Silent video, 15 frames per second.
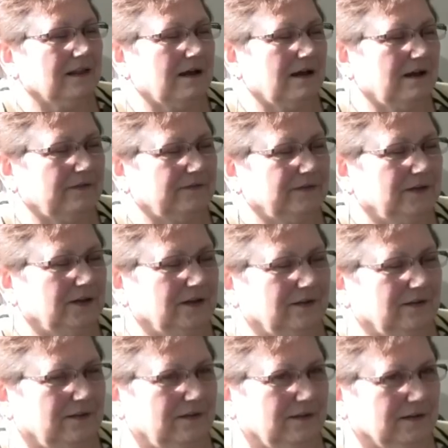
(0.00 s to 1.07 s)
I loved
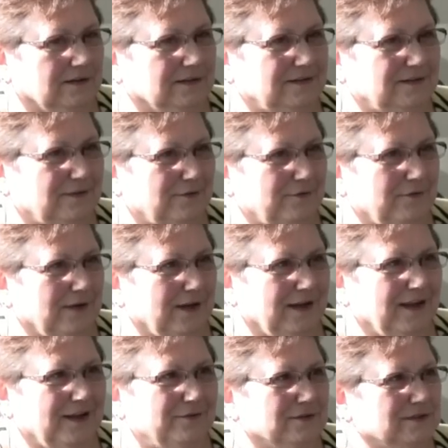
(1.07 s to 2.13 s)
this week.
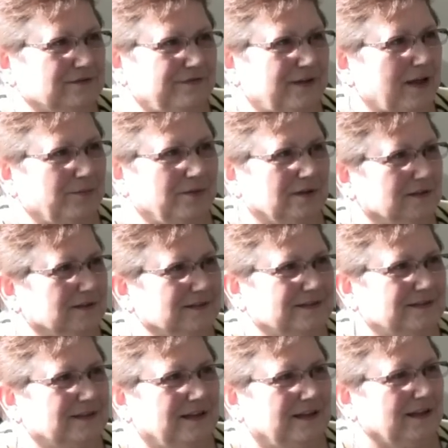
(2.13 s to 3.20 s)
It was
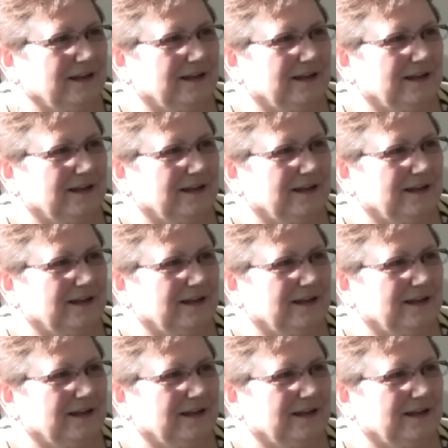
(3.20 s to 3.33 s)
fabulous.